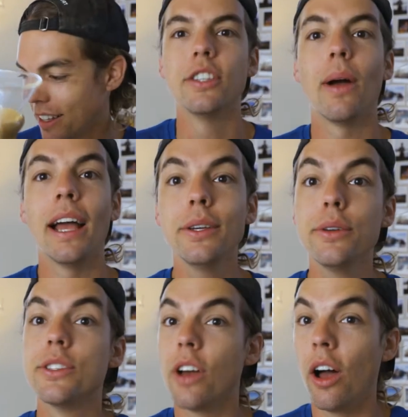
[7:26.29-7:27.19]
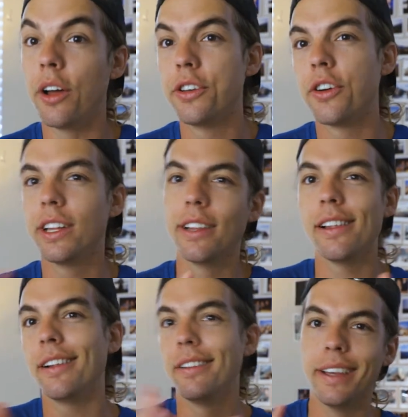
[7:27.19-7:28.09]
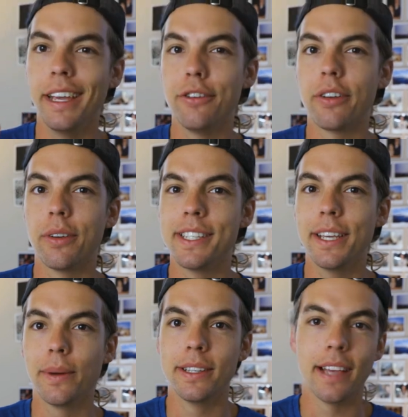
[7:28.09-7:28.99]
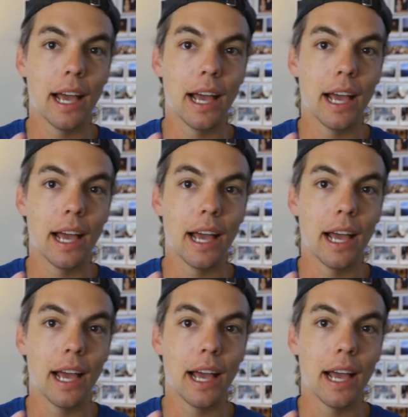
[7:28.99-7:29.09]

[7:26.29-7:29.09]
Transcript: So as you saw during the little intro sequence,